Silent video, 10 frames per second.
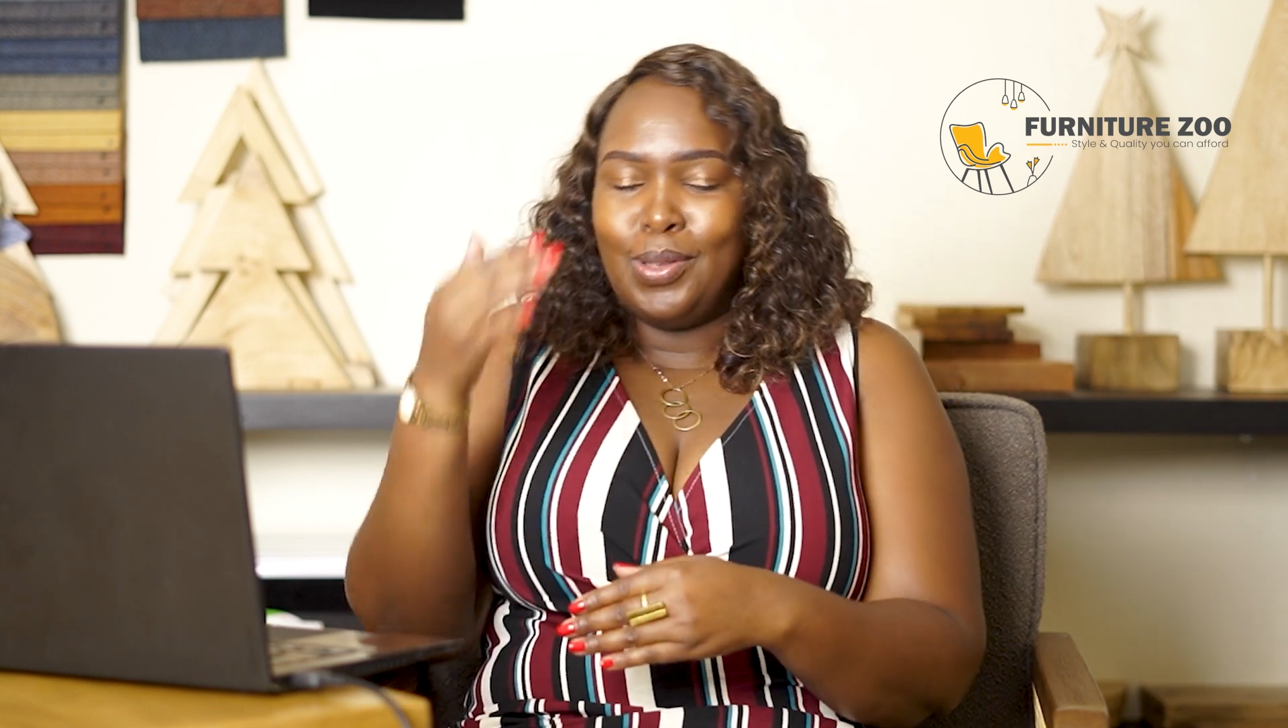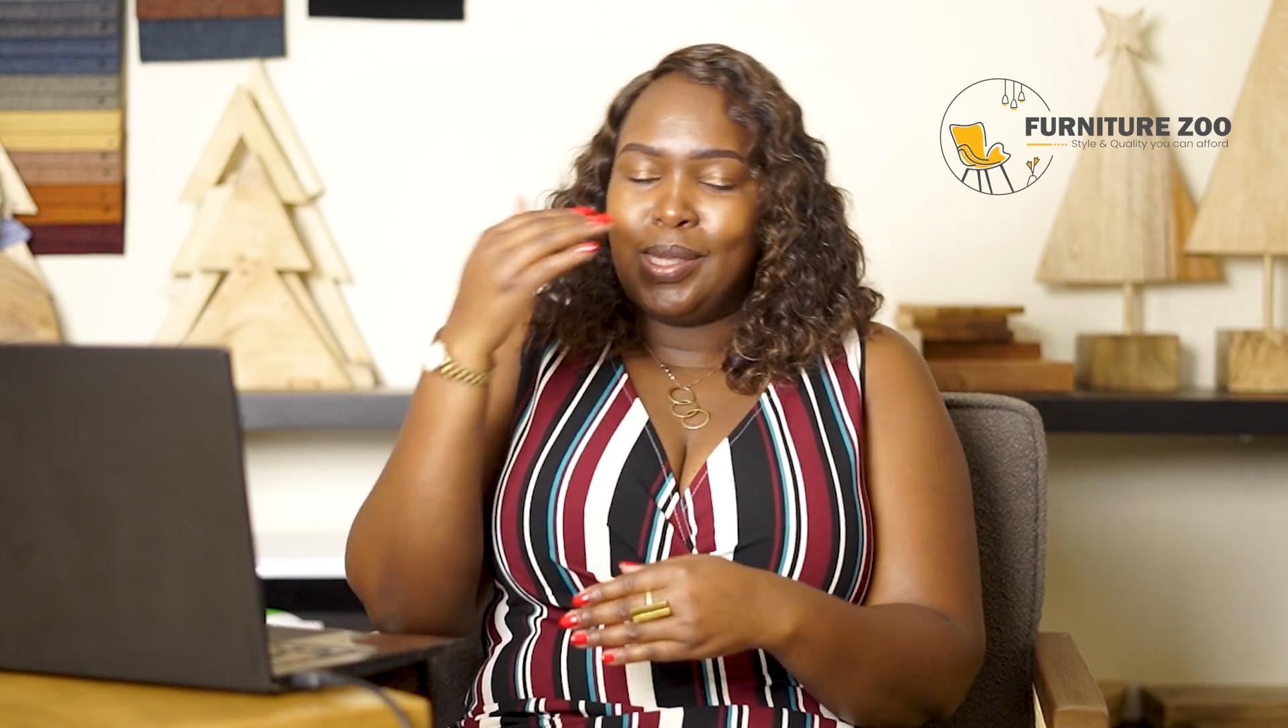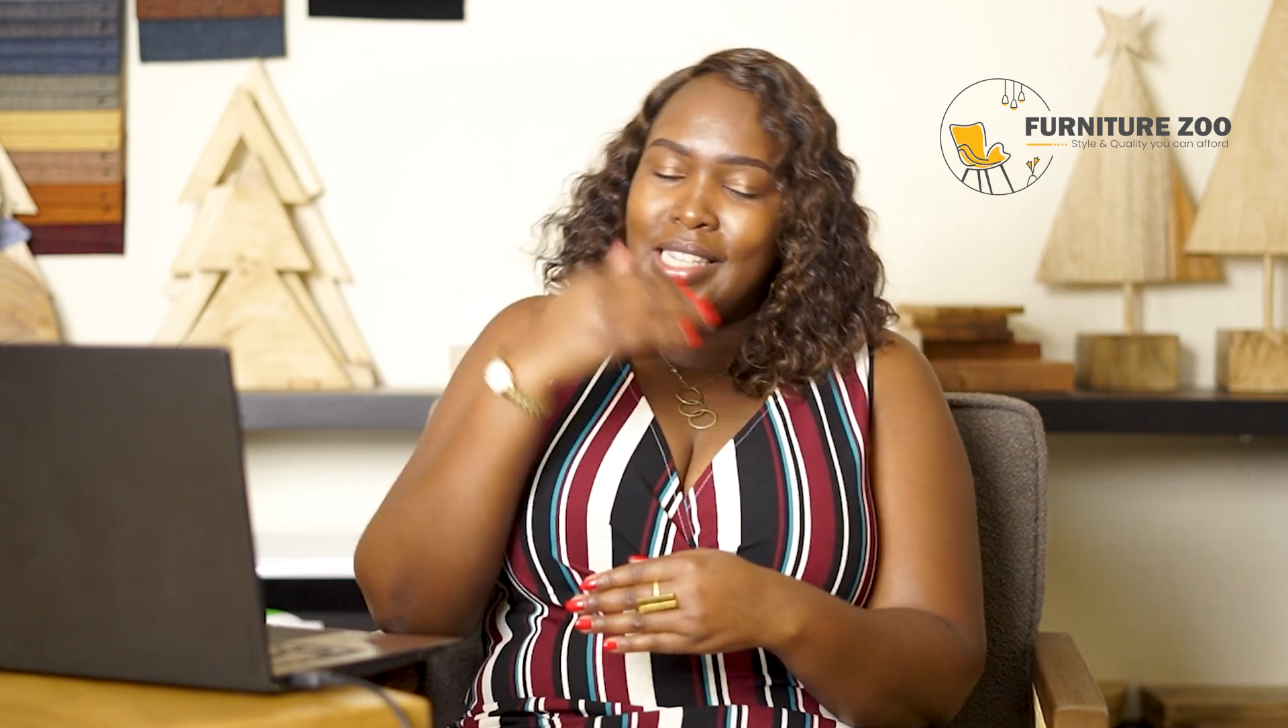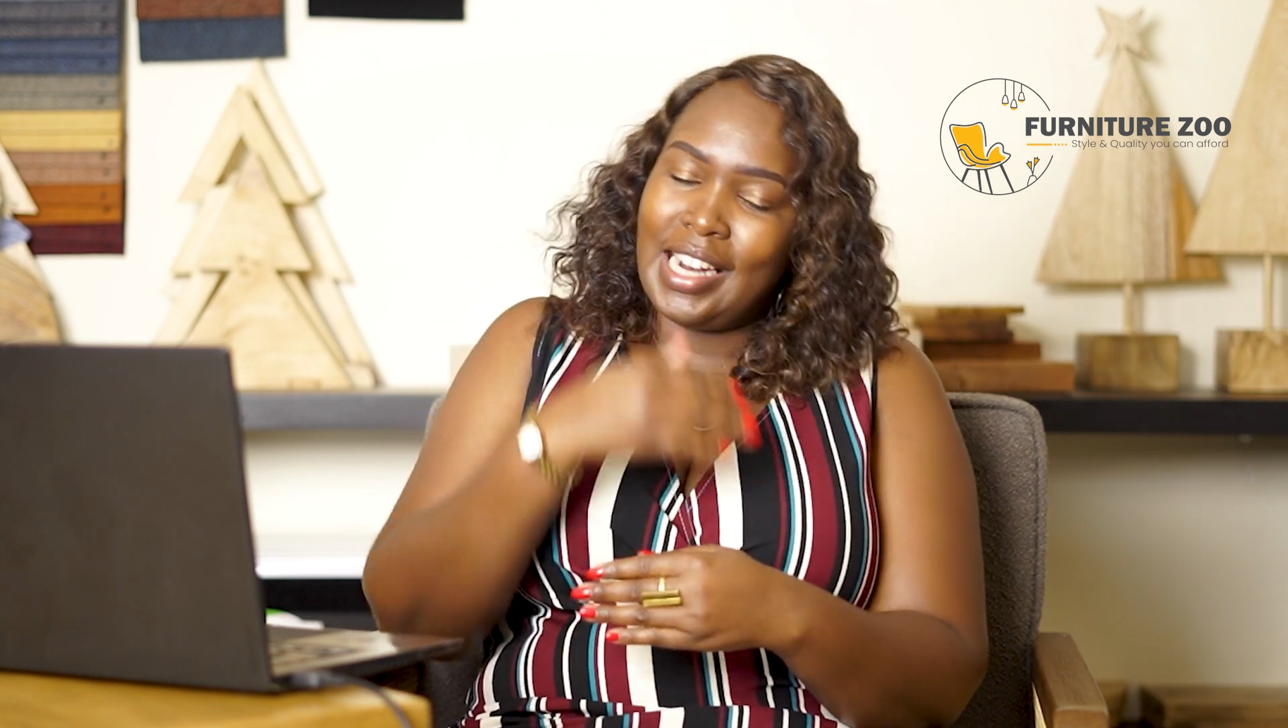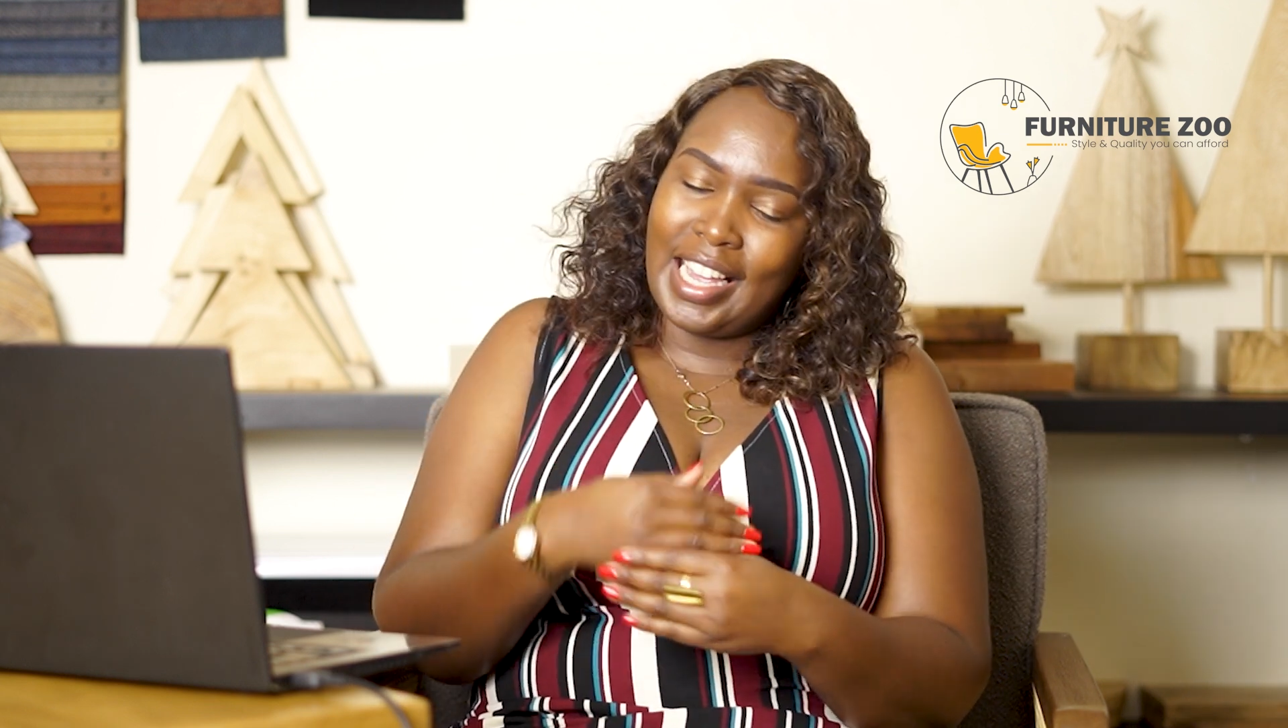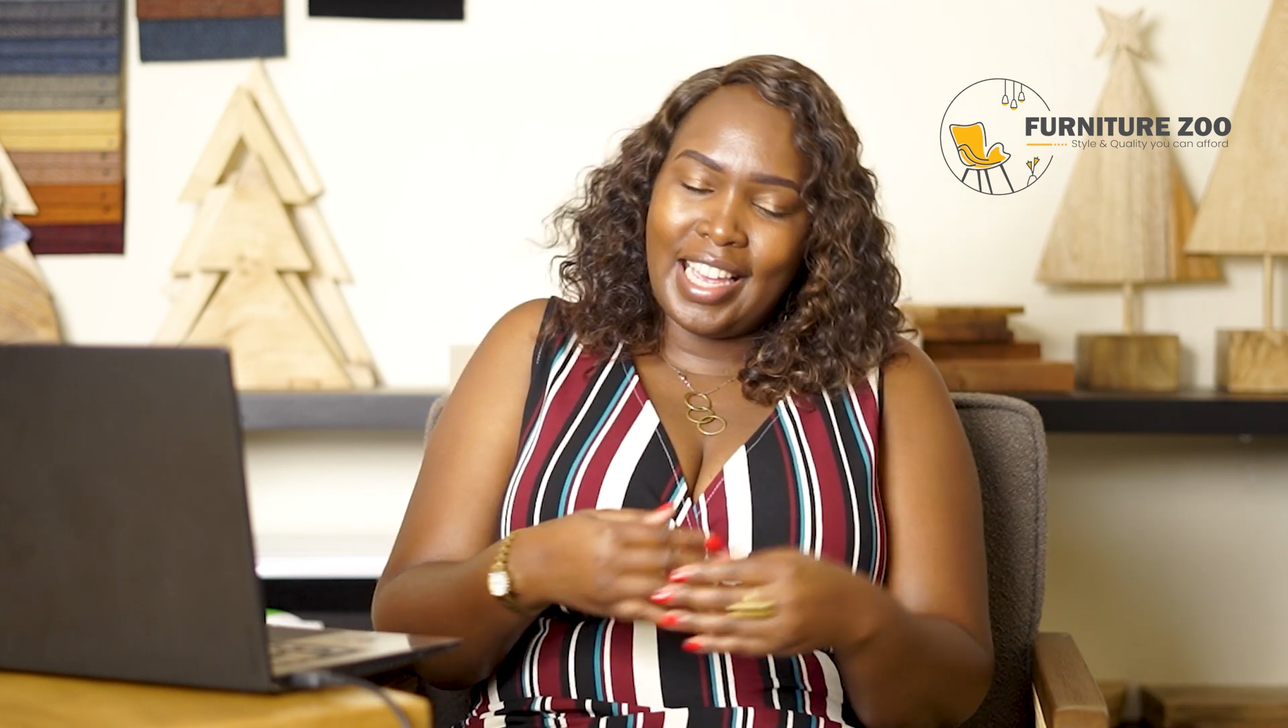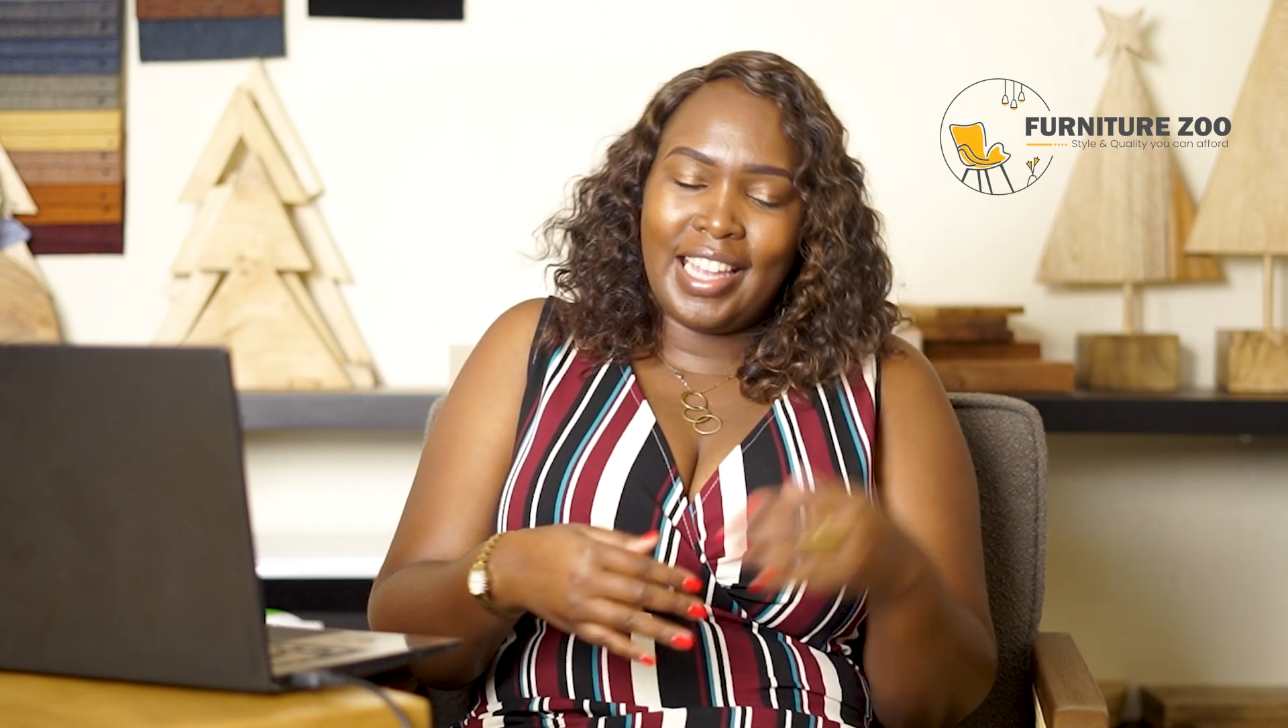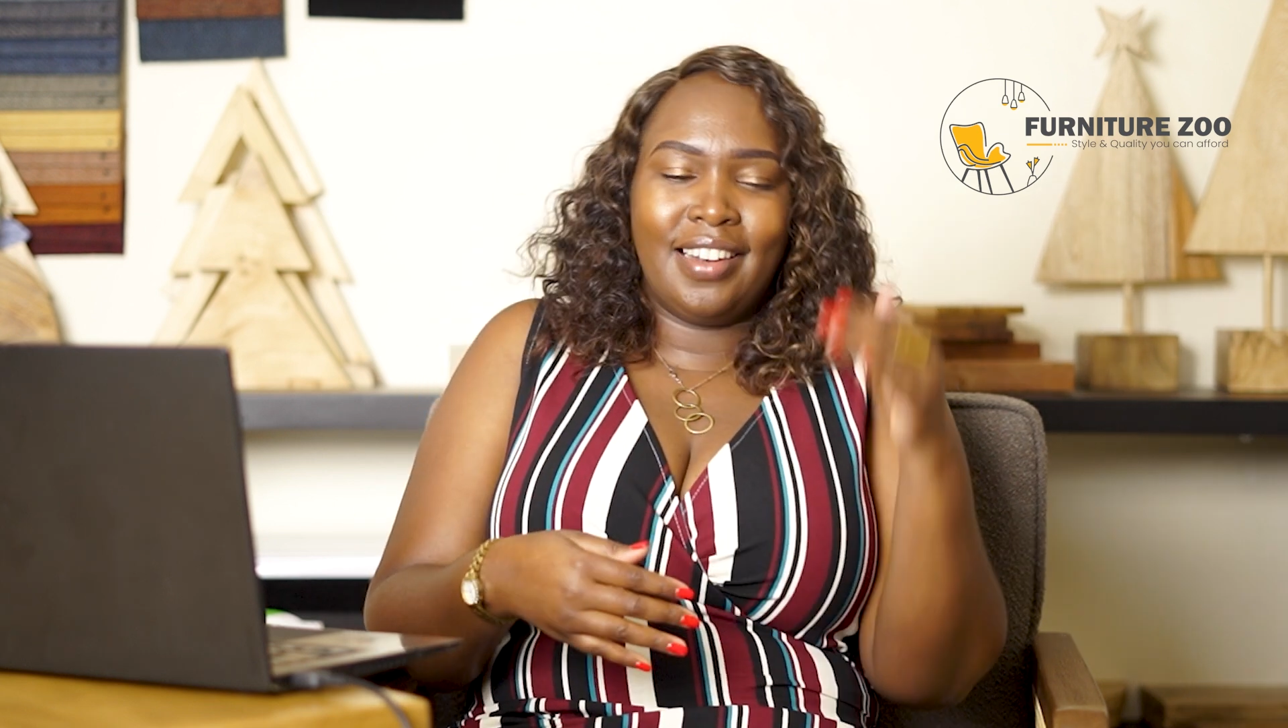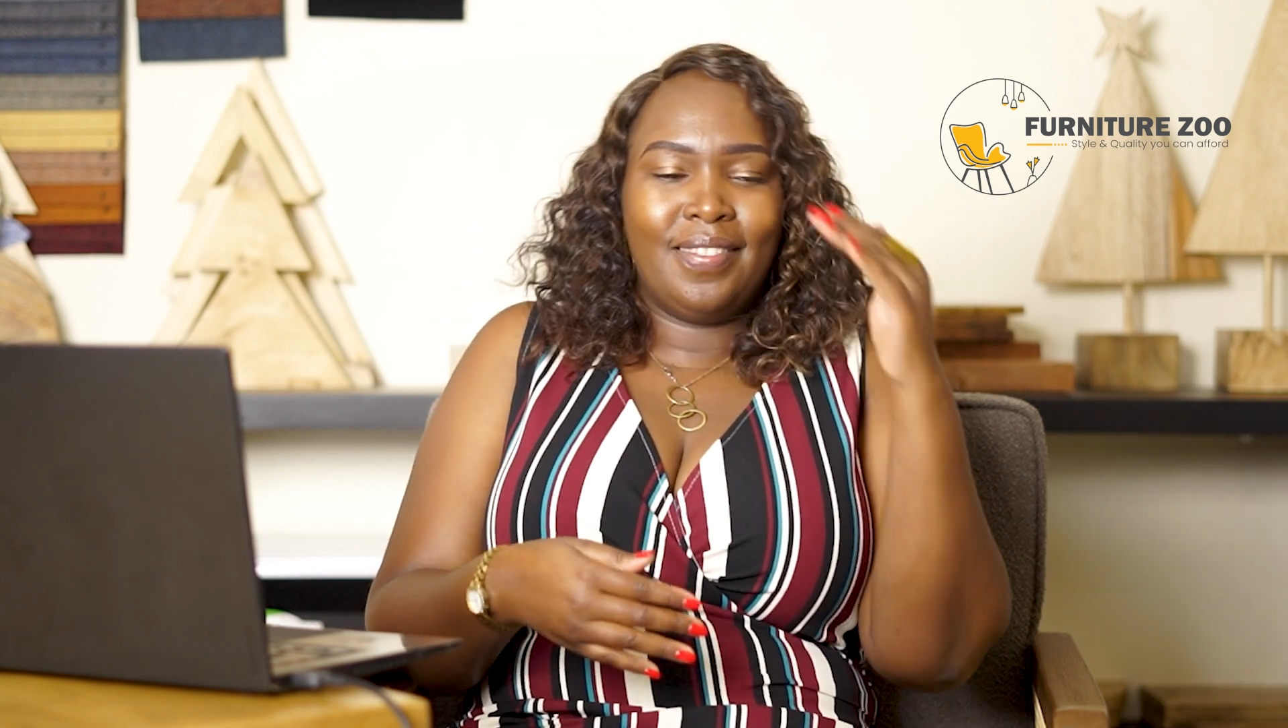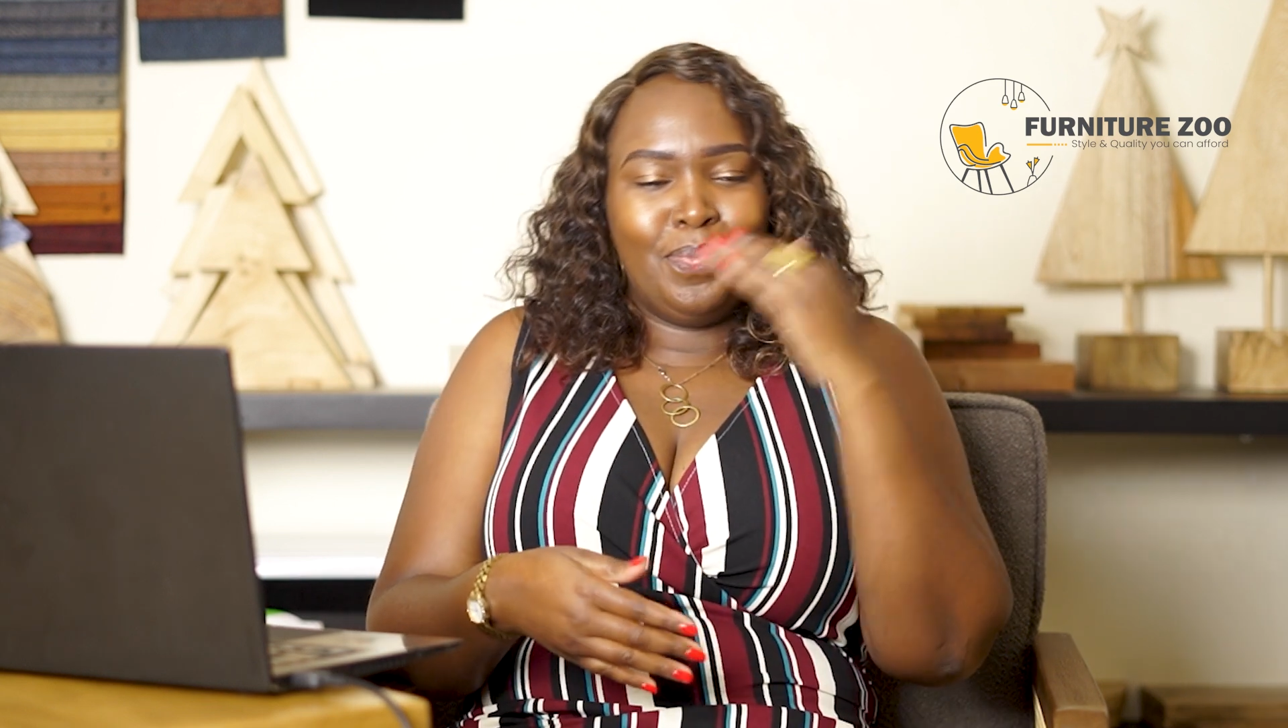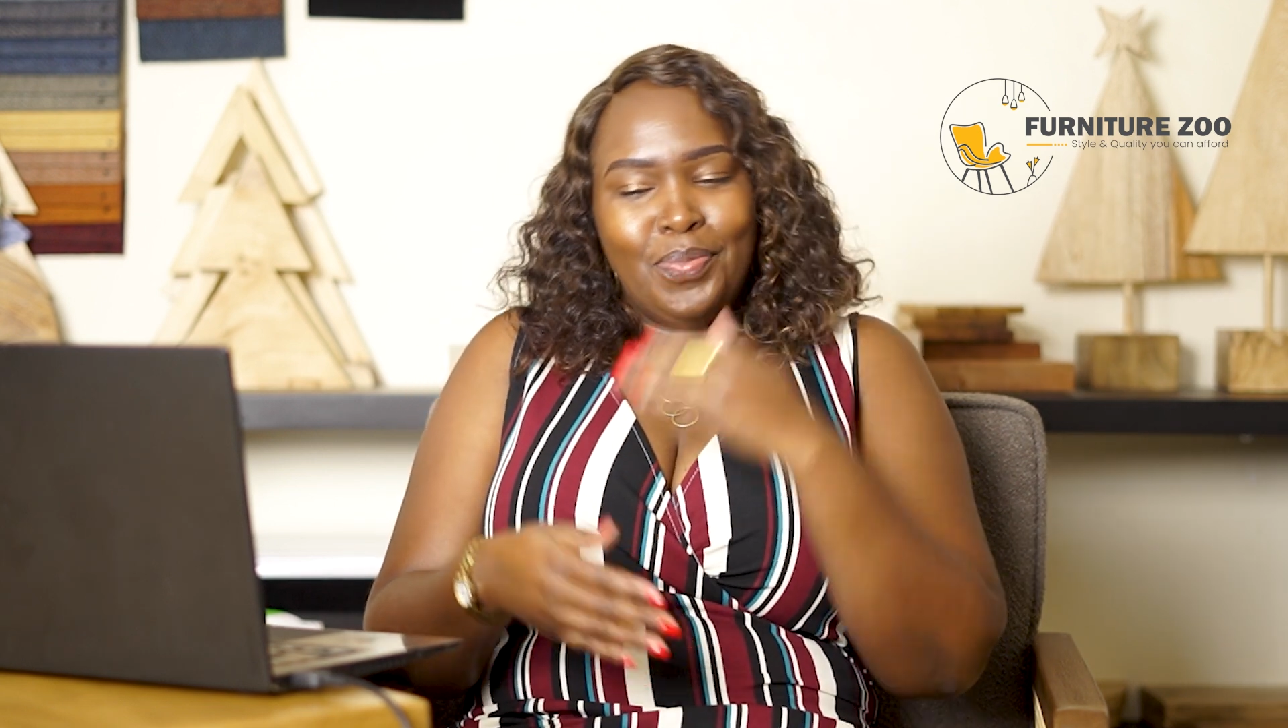you seal again.